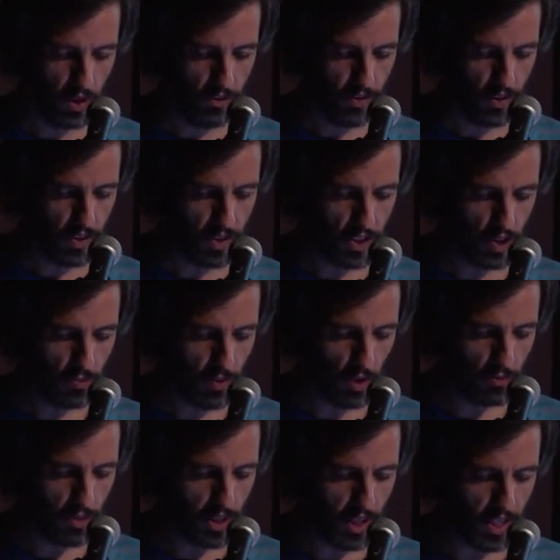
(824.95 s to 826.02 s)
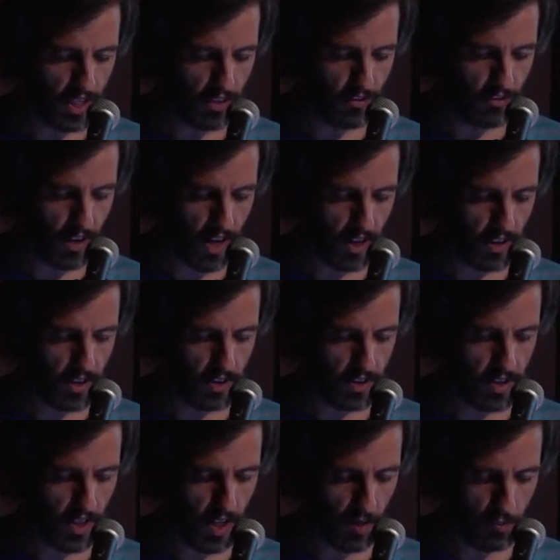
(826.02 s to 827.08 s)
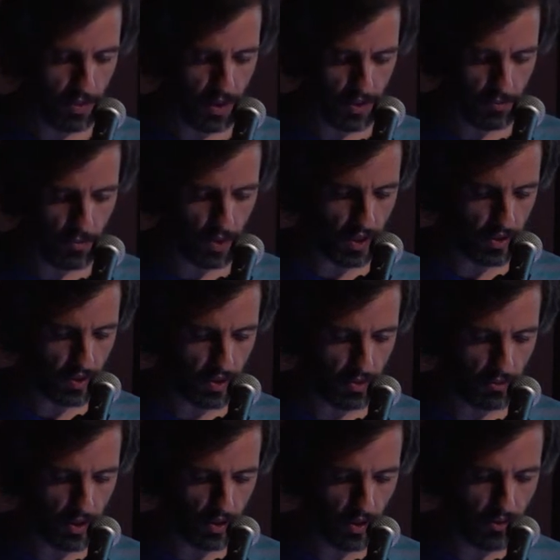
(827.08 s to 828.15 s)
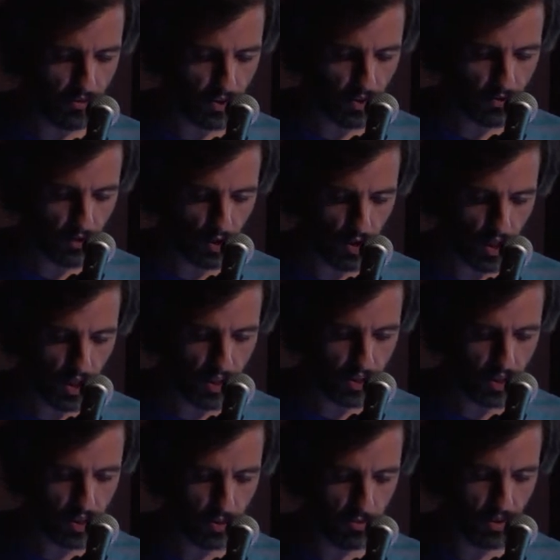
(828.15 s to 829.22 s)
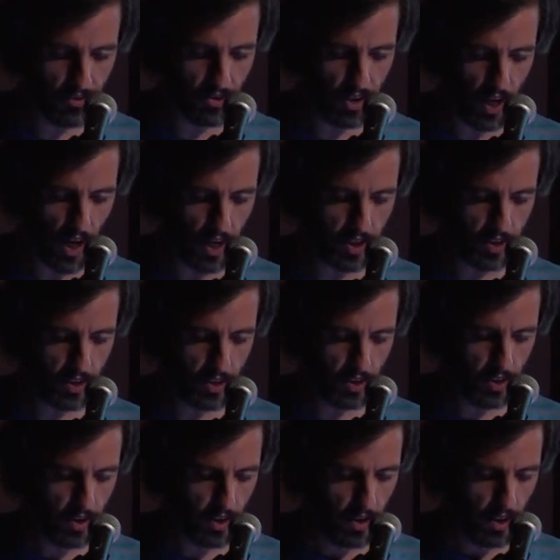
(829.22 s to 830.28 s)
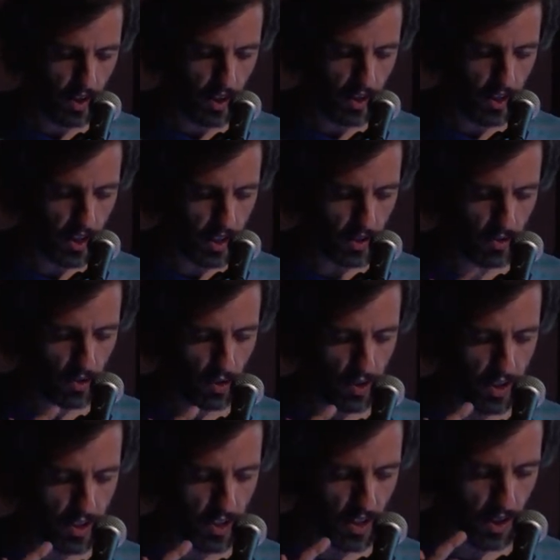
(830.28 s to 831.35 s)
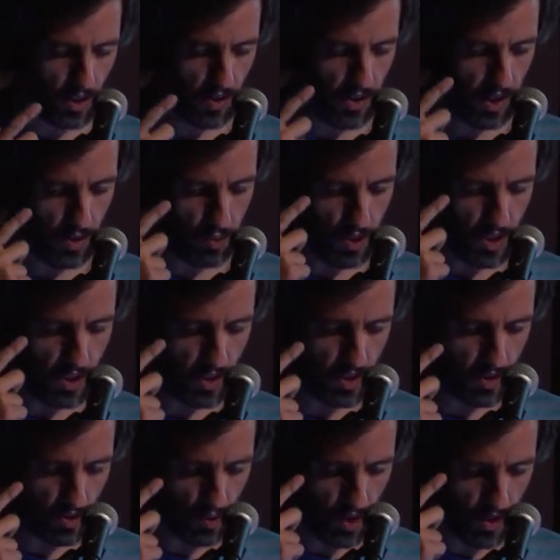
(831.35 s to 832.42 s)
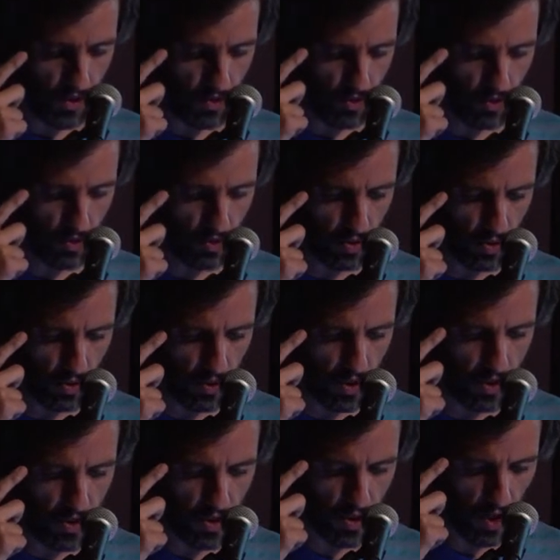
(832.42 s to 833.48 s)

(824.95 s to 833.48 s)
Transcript: He feels each moment like a violence, a pinprick to the middle of his forehead just above the eyes, a needle to his skull that reaches straight through to his